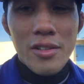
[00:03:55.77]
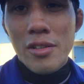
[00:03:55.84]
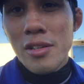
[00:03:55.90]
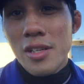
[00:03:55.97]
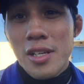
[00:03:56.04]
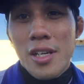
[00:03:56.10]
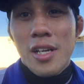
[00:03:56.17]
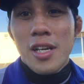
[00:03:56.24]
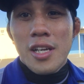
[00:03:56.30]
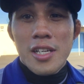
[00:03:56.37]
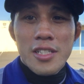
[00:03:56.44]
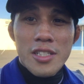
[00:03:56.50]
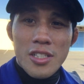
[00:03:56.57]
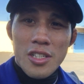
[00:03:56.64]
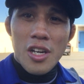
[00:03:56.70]
So he's
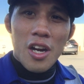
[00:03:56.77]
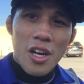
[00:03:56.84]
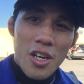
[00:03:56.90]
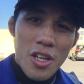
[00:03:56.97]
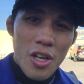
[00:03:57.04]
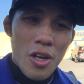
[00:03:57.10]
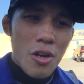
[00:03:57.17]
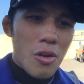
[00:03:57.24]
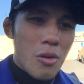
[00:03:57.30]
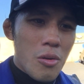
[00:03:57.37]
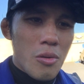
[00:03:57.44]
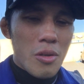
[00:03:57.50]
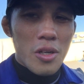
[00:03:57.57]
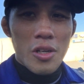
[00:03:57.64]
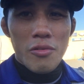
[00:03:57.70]
into
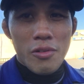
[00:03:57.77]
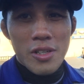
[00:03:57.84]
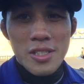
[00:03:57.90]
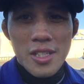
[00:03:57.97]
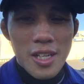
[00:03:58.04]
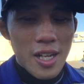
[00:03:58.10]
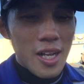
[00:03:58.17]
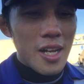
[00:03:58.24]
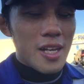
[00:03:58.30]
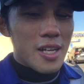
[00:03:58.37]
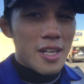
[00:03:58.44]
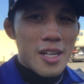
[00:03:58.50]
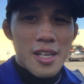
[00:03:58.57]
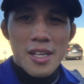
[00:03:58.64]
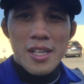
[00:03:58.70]
cardio. He runs a lot.
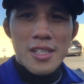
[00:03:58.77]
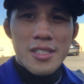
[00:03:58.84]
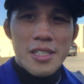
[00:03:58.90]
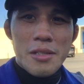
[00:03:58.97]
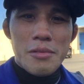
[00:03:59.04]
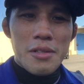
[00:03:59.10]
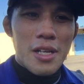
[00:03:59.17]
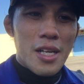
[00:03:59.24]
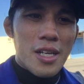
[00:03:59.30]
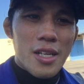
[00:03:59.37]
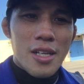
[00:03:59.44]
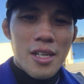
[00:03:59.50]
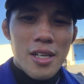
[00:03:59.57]
It seems like.